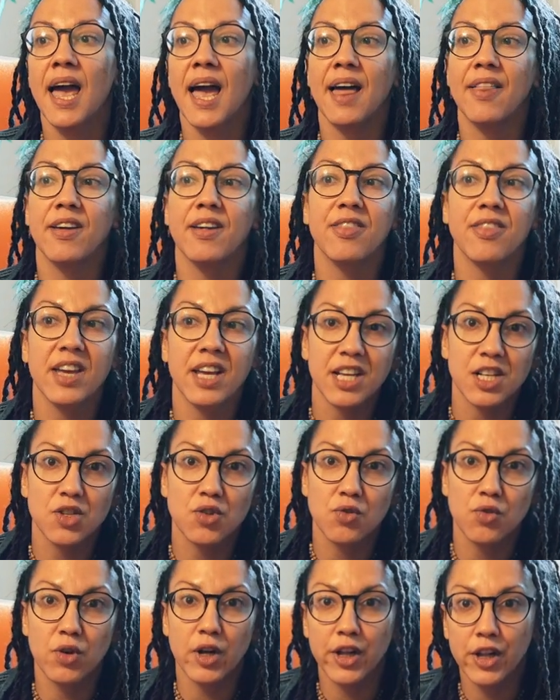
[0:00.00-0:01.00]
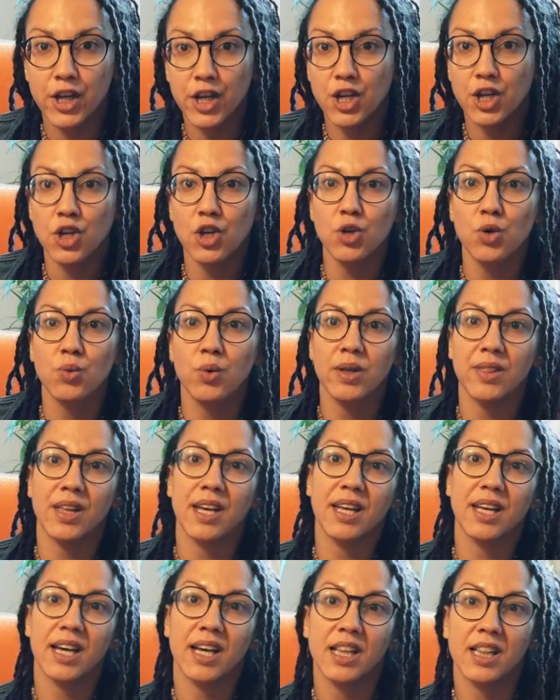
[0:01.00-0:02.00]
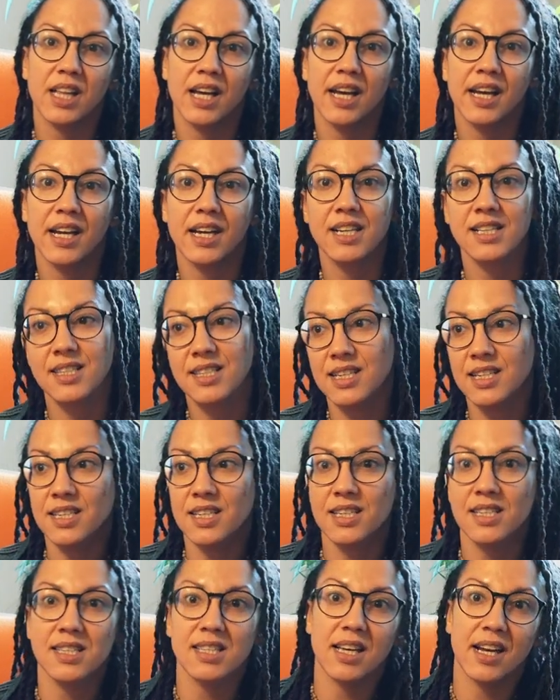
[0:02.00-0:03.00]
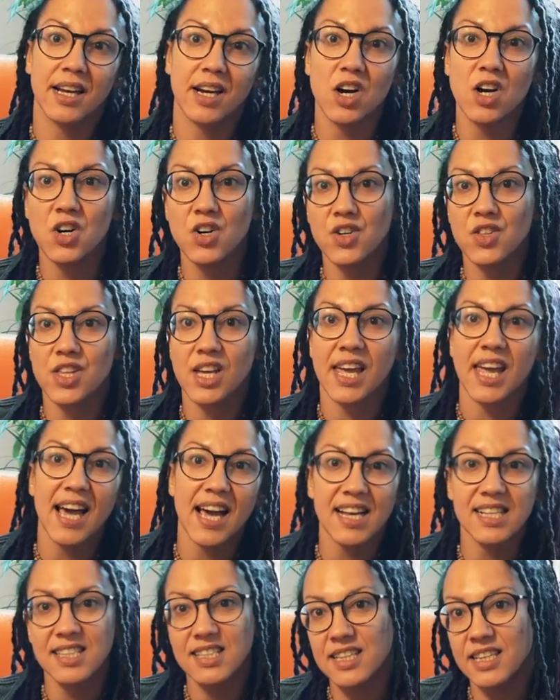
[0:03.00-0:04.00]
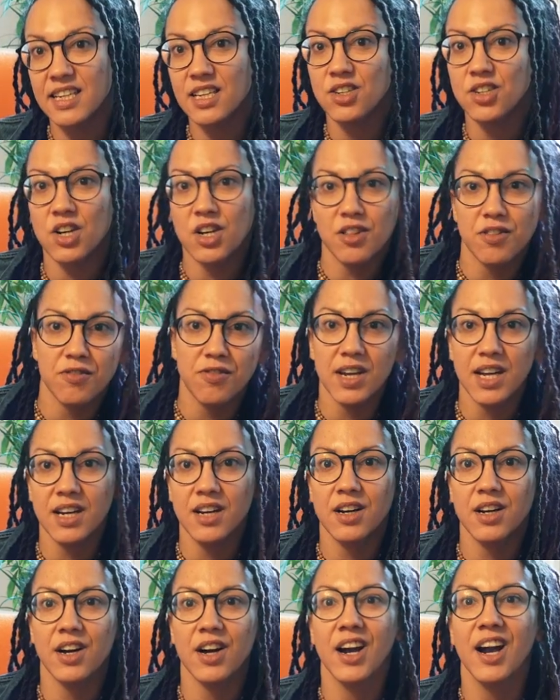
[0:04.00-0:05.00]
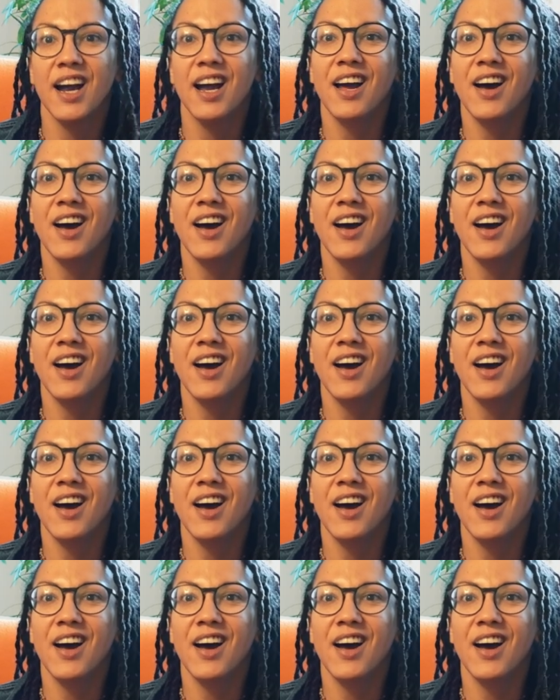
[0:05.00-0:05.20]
and they think it's really cute when they get like a sentence like, oh, the cat slayed Darth Vader.